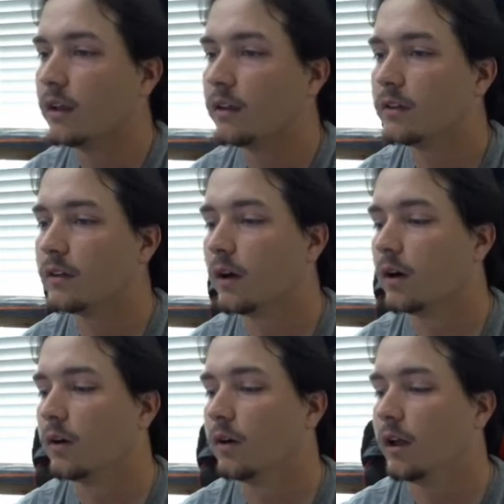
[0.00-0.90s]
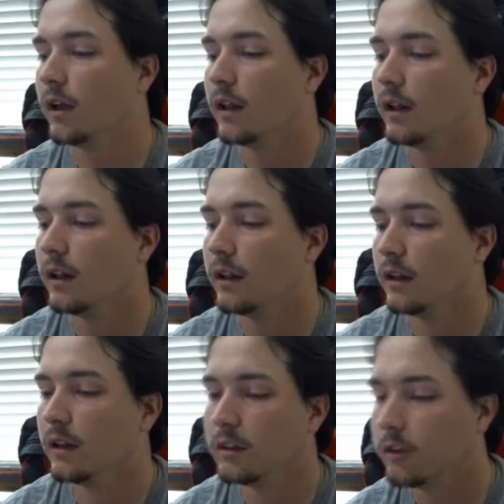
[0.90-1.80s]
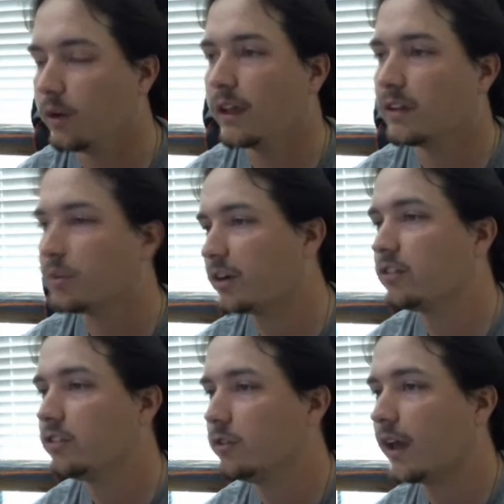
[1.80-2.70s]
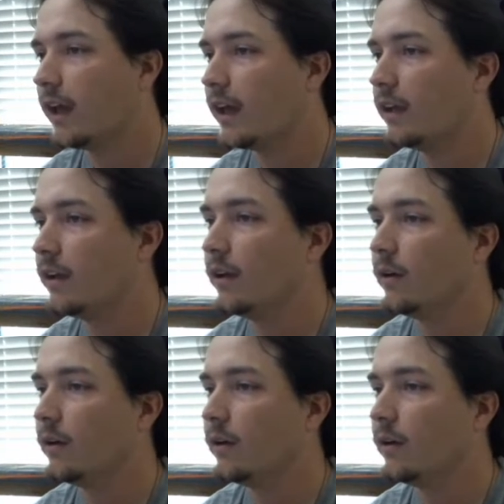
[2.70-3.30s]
So doing as much as you can